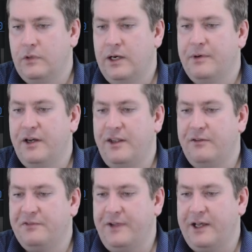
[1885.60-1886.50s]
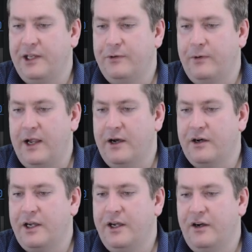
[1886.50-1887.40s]
I'm going to use value
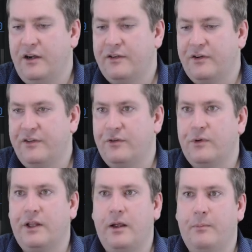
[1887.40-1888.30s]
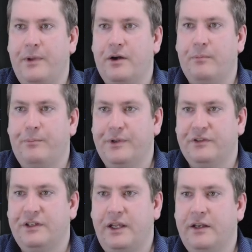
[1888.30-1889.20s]
error here because there isn't really a better
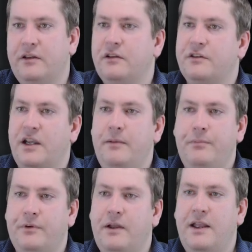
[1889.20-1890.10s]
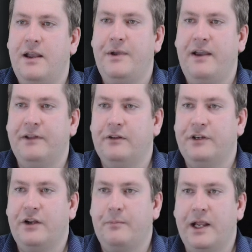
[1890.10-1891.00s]
built-in type, and we haven't
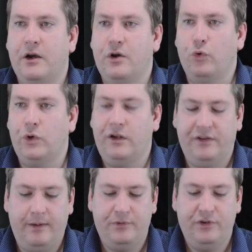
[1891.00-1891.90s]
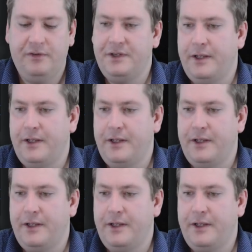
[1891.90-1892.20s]
learned how to make our own exceptions.